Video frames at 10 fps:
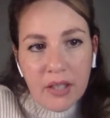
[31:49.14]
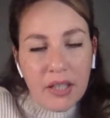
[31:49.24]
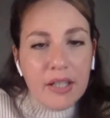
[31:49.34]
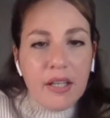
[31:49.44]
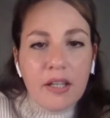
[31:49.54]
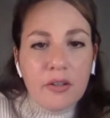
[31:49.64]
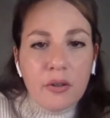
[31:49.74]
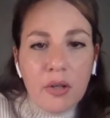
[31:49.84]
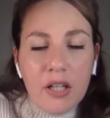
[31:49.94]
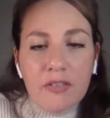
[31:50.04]
Like, you
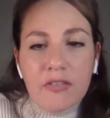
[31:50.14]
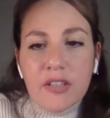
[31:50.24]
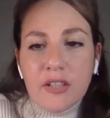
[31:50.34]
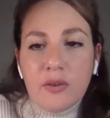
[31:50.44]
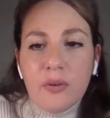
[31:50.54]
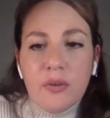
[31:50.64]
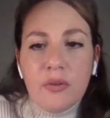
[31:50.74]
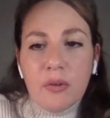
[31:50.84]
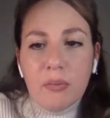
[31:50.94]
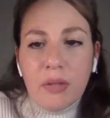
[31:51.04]
know, if they don't
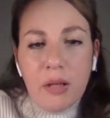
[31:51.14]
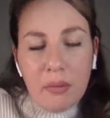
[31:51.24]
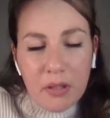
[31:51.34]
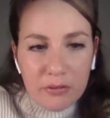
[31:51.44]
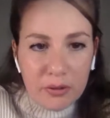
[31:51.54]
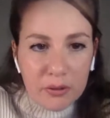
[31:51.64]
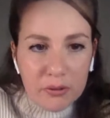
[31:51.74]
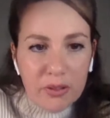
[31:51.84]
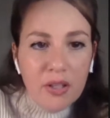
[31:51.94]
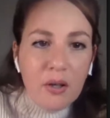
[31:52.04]
reply by
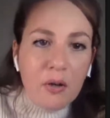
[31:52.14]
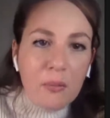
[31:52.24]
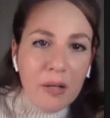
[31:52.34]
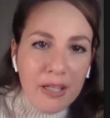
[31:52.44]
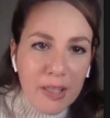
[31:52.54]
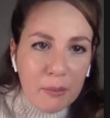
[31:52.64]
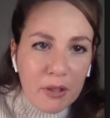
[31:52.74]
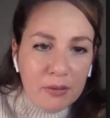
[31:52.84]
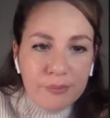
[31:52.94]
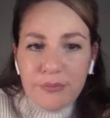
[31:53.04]
phone or by
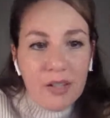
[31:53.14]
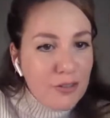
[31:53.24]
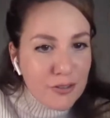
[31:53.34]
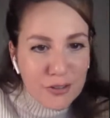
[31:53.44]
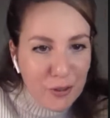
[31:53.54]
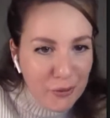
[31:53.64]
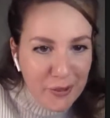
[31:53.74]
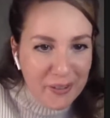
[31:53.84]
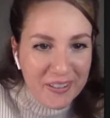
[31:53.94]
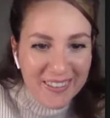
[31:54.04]
email, just go
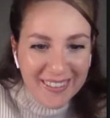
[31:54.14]
there.